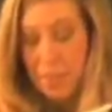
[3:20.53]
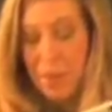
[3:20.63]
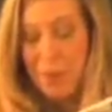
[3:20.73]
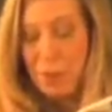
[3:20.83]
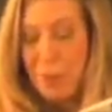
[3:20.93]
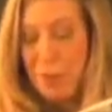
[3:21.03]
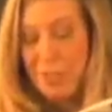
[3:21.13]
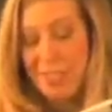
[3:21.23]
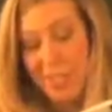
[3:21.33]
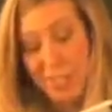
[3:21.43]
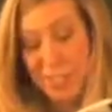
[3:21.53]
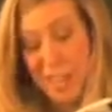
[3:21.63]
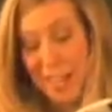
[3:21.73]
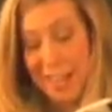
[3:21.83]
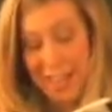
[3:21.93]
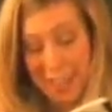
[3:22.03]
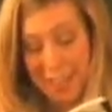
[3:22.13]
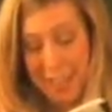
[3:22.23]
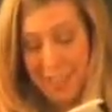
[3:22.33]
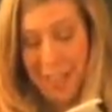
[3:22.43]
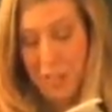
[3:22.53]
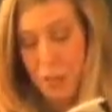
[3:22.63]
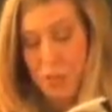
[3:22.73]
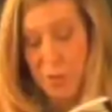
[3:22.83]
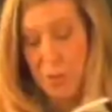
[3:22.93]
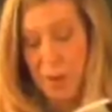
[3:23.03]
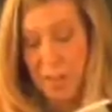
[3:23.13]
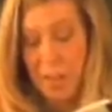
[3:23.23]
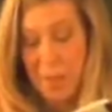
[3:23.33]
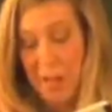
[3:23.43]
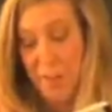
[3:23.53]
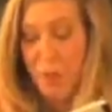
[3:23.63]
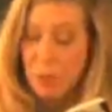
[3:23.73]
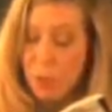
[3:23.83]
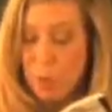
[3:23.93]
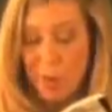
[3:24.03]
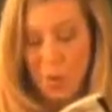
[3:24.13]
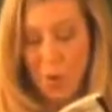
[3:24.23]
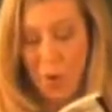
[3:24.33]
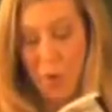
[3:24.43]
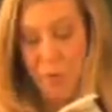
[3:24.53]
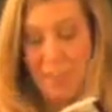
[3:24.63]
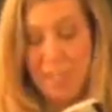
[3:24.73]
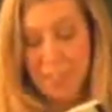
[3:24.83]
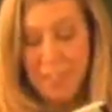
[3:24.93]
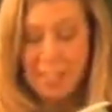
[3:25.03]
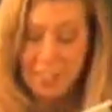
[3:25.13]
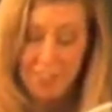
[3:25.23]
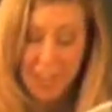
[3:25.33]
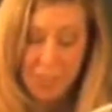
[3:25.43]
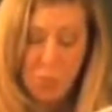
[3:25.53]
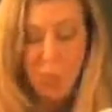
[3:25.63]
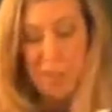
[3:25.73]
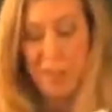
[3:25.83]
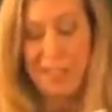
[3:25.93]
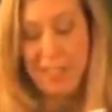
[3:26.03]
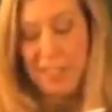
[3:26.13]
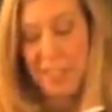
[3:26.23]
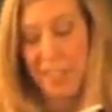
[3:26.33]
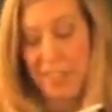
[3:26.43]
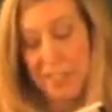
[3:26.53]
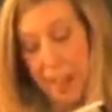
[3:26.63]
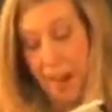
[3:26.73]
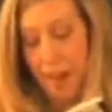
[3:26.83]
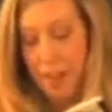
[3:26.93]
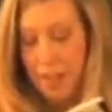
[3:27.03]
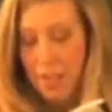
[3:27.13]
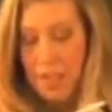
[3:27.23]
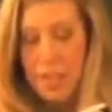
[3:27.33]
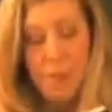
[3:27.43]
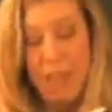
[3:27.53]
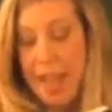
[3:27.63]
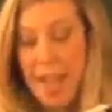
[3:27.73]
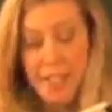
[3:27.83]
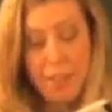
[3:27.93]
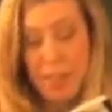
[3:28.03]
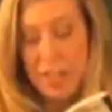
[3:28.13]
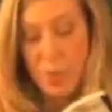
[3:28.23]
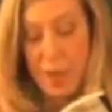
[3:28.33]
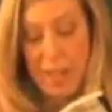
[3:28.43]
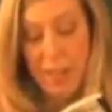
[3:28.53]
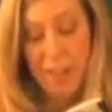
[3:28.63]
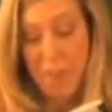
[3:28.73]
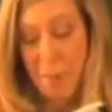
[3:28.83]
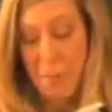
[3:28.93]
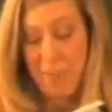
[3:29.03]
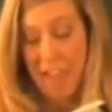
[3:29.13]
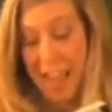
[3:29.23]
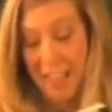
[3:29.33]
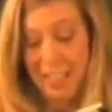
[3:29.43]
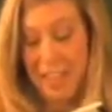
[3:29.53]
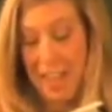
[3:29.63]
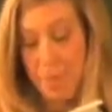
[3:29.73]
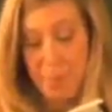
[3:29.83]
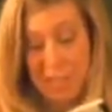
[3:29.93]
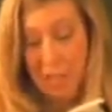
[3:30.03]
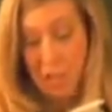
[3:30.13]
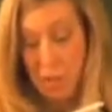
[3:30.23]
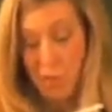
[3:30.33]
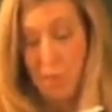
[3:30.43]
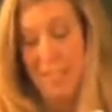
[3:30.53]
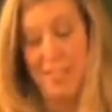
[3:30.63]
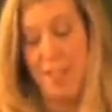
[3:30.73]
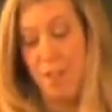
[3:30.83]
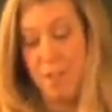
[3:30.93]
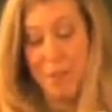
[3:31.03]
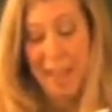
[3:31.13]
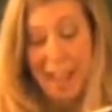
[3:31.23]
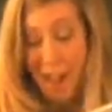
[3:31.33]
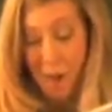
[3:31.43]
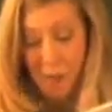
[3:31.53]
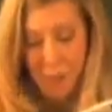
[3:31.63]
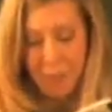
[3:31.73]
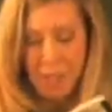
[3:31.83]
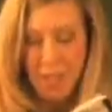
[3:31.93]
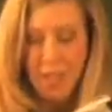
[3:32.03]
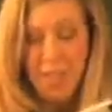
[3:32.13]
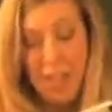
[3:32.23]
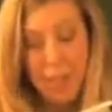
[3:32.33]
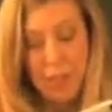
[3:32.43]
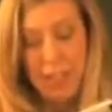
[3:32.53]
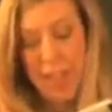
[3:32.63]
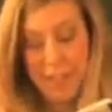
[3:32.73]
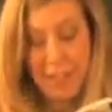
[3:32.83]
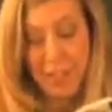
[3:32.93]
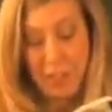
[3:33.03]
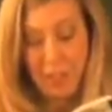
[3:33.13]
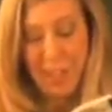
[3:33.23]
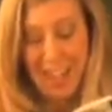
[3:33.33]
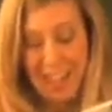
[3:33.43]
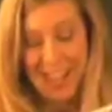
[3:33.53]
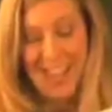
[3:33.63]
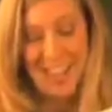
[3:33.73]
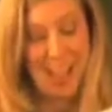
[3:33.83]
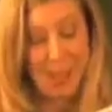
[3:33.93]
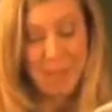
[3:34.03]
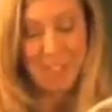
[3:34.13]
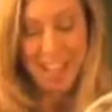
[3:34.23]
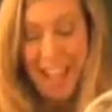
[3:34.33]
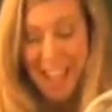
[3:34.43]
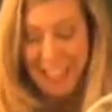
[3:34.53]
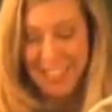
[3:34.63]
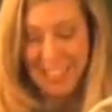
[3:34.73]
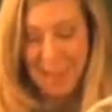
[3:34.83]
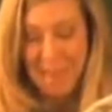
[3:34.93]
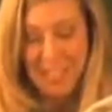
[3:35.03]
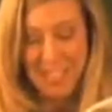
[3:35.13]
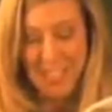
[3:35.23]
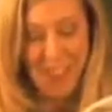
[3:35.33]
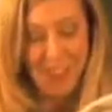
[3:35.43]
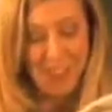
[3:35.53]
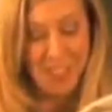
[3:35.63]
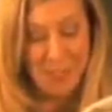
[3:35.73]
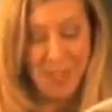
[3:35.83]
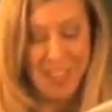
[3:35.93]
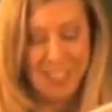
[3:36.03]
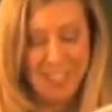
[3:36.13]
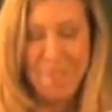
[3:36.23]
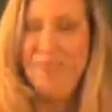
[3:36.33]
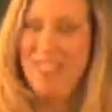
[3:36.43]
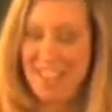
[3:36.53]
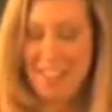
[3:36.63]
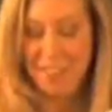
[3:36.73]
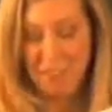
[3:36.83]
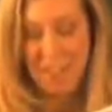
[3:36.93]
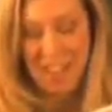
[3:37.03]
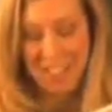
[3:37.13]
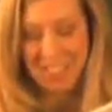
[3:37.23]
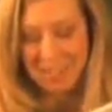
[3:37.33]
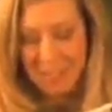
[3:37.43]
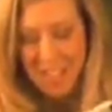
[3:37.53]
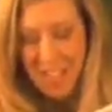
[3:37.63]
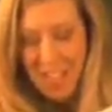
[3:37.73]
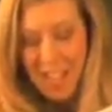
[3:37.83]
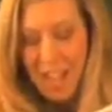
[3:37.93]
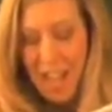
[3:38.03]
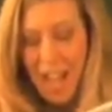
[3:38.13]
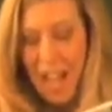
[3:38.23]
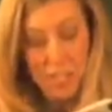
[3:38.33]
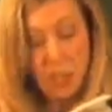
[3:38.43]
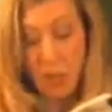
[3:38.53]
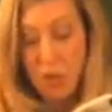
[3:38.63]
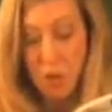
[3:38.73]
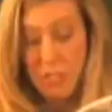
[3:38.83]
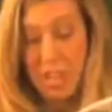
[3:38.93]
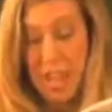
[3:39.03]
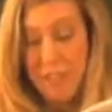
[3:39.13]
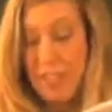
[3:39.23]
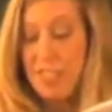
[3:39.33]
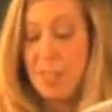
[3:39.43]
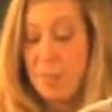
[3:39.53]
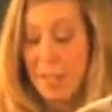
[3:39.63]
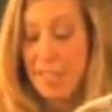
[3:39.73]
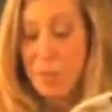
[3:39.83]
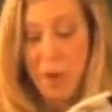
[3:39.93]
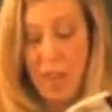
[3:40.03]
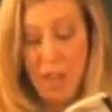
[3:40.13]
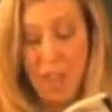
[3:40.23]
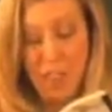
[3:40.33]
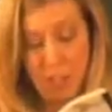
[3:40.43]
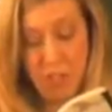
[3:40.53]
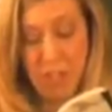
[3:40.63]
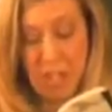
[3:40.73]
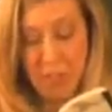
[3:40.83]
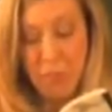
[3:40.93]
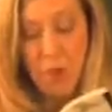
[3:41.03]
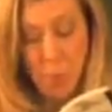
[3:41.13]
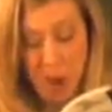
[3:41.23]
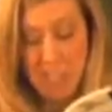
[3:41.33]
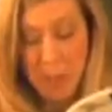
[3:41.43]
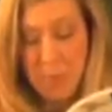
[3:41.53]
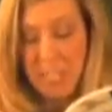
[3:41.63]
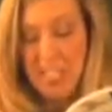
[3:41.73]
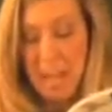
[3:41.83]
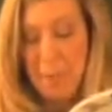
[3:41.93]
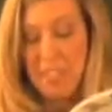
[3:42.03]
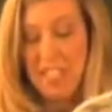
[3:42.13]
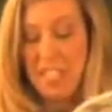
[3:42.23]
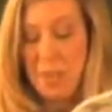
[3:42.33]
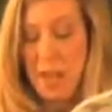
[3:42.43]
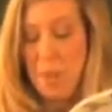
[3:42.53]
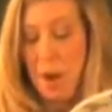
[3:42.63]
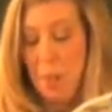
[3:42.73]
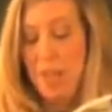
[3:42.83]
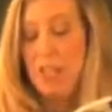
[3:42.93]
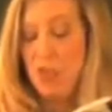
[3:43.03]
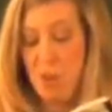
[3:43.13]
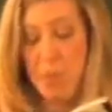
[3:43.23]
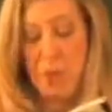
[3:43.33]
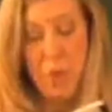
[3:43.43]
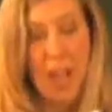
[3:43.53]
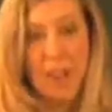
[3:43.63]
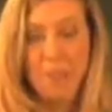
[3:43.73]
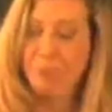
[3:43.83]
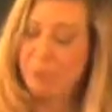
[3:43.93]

My roommate was such a chatty Cathy that I knew she would want to come out of her room and go over the evening's events while we braided each other's hair. I had to find a way to cover the fact that I had peed all over myself, but how? Then I realized I could create an elaborate lie to get myself out of this mess. That never fails. I took a nosedive into the biggest puddle on the street, walked up the steps and into my apartment, dripping wet.